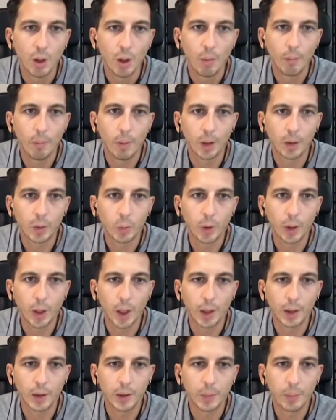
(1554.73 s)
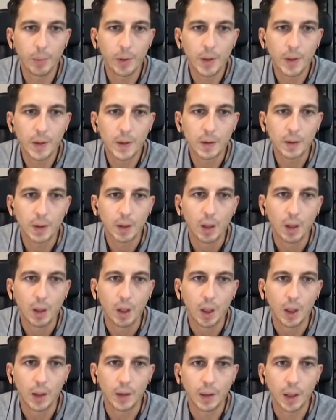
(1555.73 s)
but we added a piece
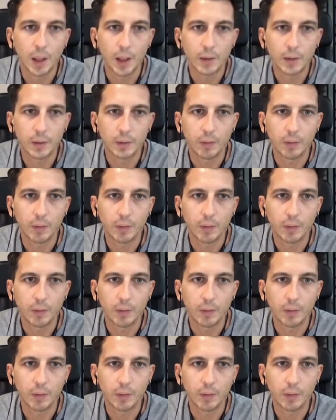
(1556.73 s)
that